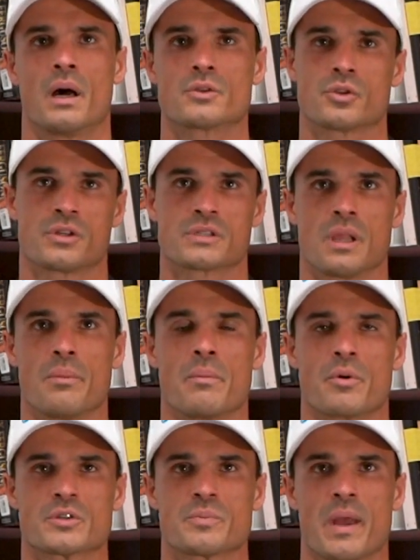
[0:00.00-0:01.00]
so there's a little bit
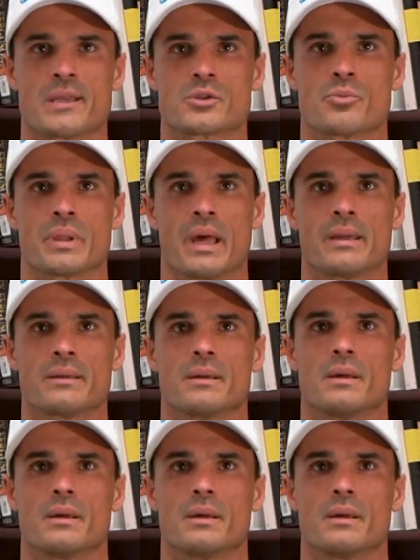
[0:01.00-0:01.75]
more space to play.